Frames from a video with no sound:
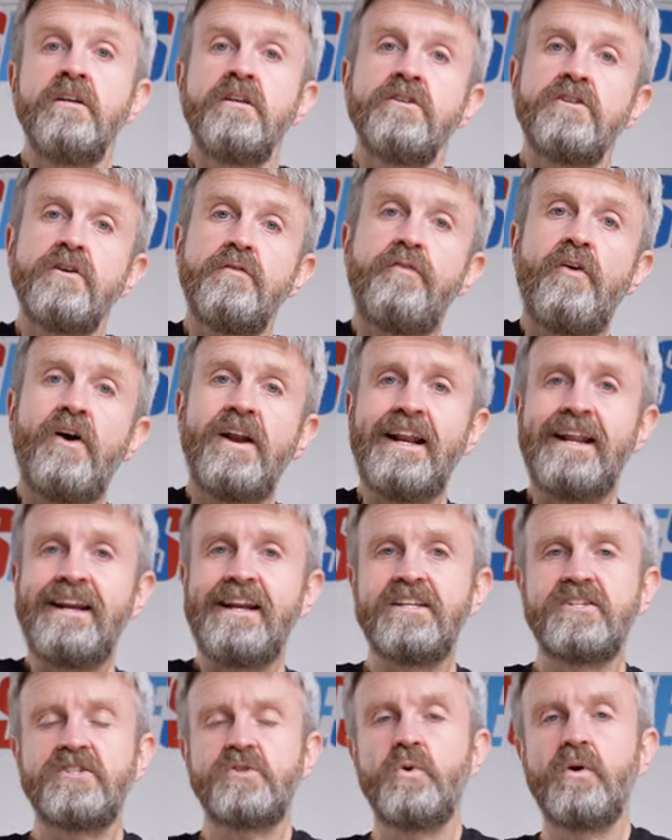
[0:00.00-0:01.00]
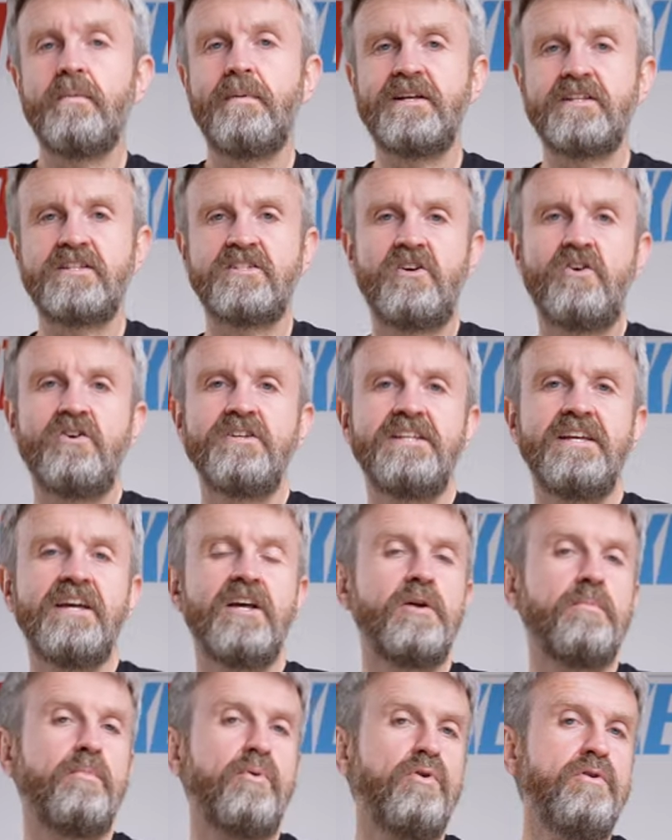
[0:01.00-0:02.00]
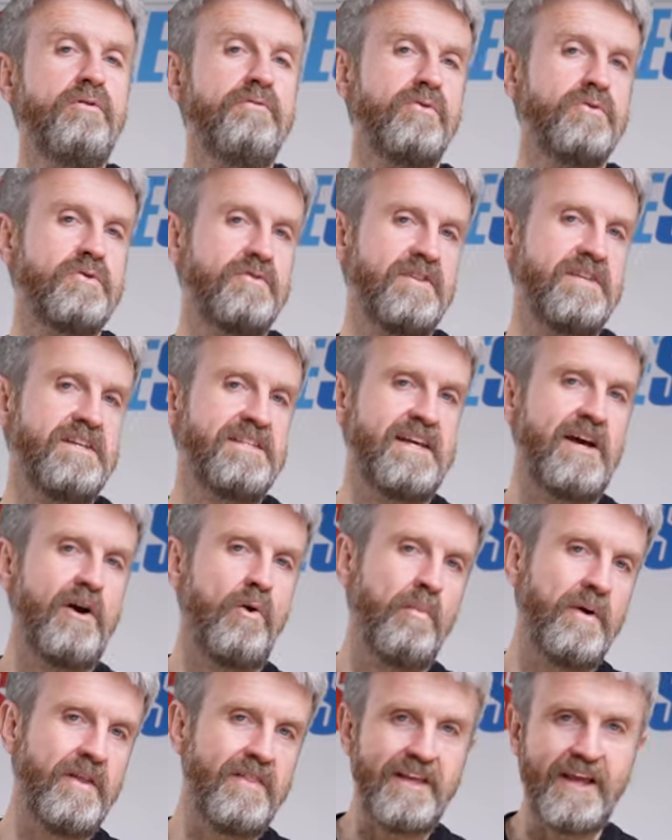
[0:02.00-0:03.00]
So finally, let's talk about sizing and approvals for this helmet.